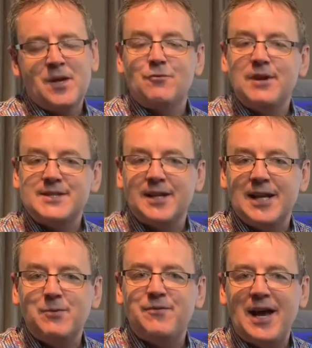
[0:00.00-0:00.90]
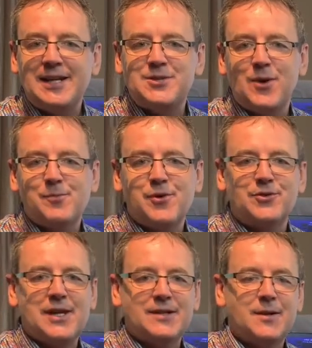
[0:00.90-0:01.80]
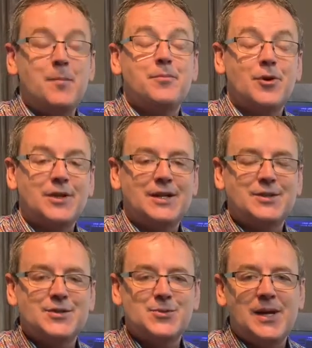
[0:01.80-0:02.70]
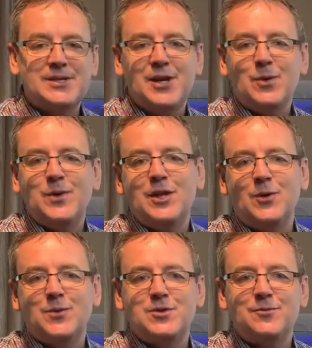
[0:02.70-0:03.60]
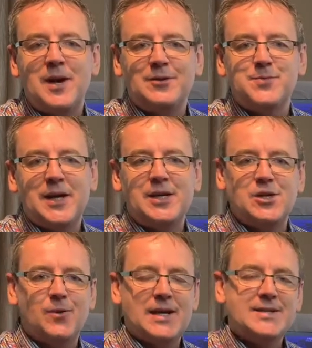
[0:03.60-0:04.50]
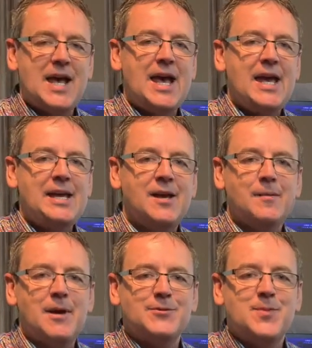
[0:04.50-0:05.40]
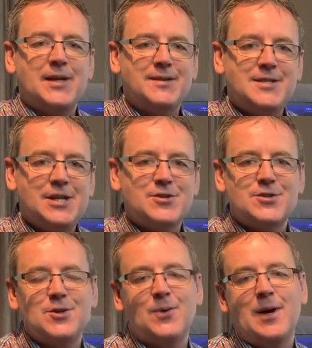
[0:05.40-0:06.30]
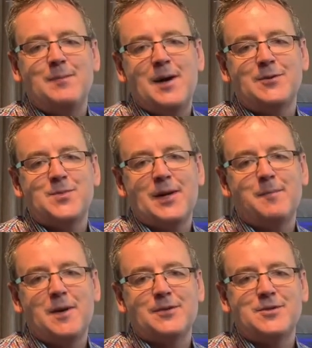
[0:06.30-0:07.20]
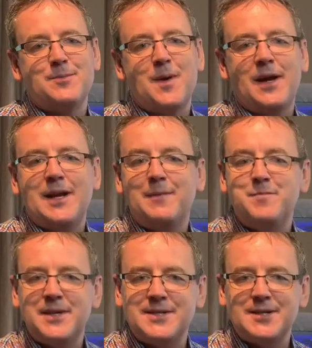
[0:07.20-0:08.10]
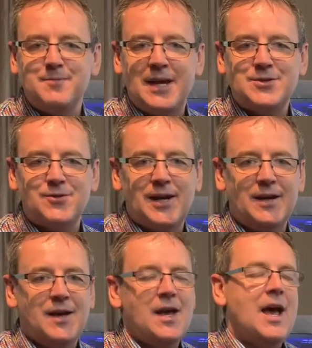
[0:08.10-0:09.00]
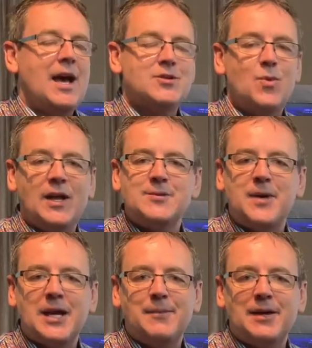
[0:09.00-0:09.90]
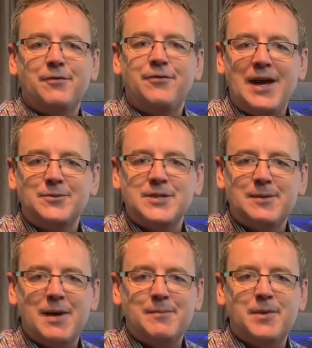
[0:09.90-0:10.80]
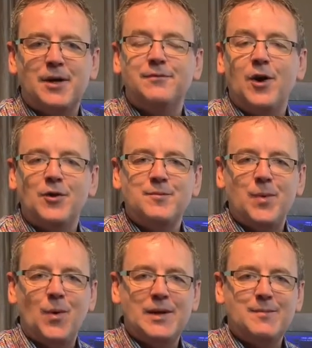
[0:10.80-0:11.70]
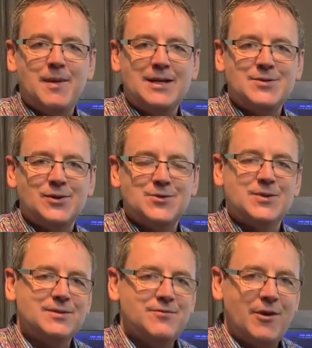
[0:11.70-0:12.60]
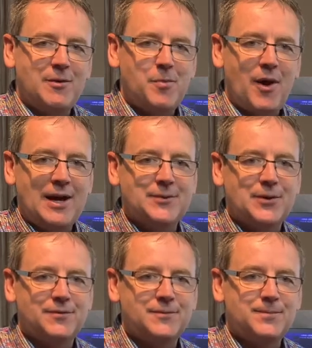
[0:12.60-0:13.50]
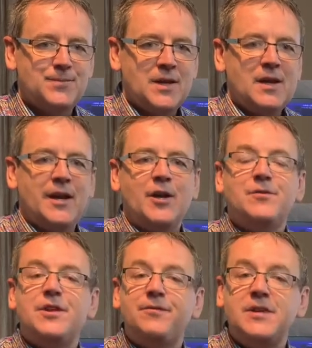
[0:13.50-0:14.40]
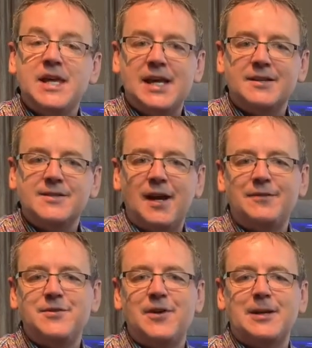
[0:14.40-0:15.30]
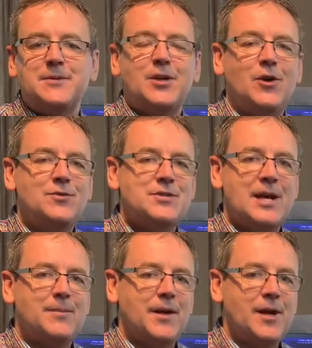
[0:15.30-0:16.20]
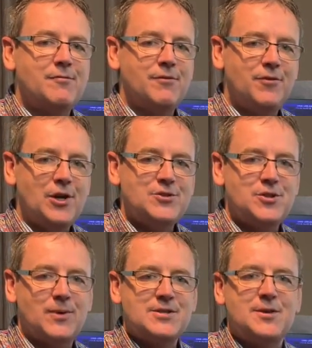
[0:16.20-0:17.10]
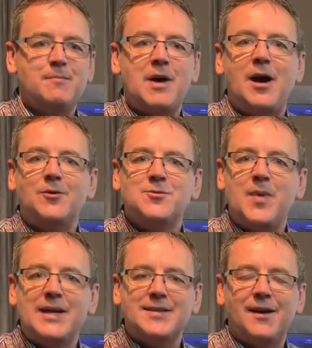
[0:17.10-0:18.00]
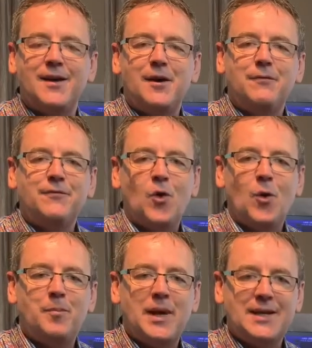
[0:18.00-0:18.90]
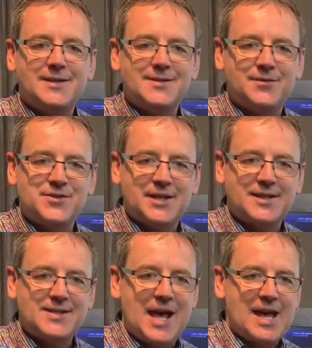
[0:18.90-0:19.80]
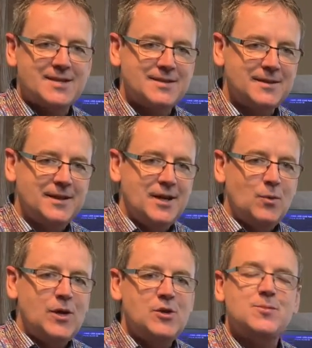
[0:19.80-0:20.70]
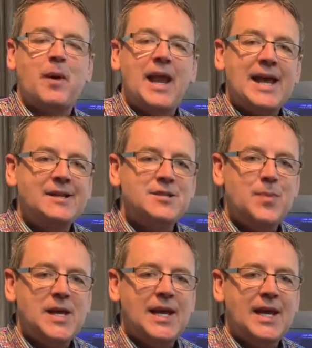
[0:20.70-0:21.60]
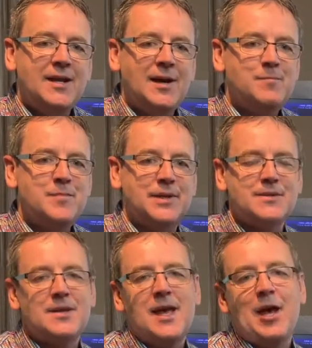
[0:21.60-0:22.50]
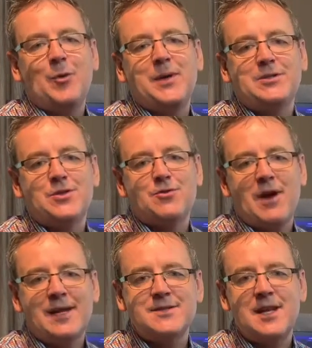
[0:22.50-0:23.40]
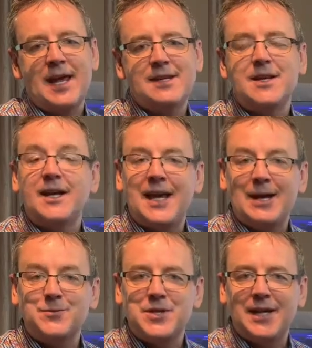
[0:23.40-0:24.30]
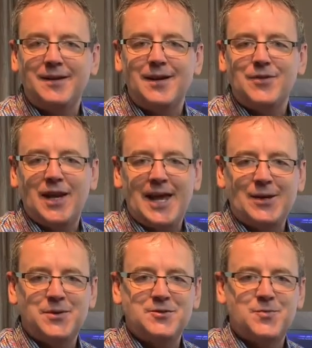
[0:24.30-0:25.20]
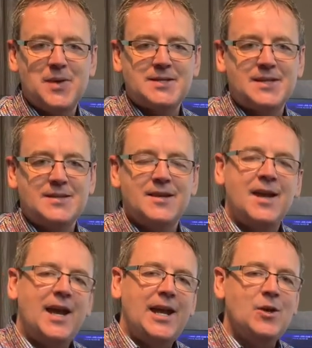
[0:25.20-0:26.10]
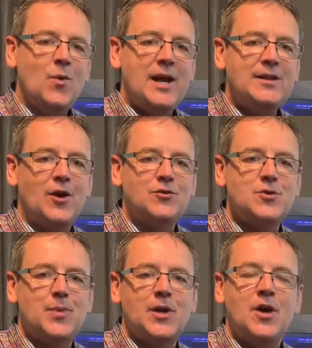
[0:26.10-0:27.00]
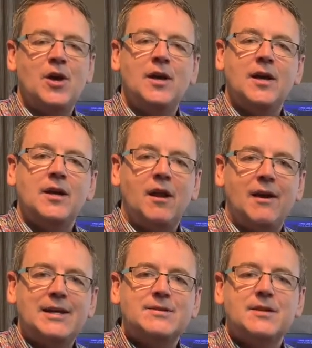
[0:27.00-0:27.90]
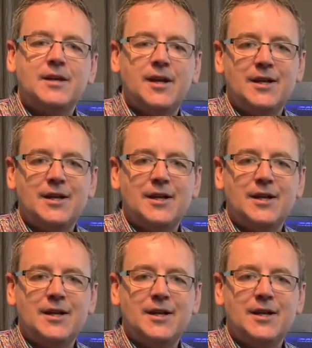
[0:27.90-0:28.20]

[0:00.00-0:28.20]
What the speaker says: Recently, we've added to our product suite with the launch of Miles Better USA, Miles Better Digital, and Miles Better Mastermind and Business Mentoring, as well as becoming a founding member of On Point Mentors, which I'm very proud of. And over the years, I have developed a concept that I refer to as the Miles Better 4 Pillars of Success. We use plain speaking numbers, helping to translate accounting, the language of business, in a way that entrepreneur clients can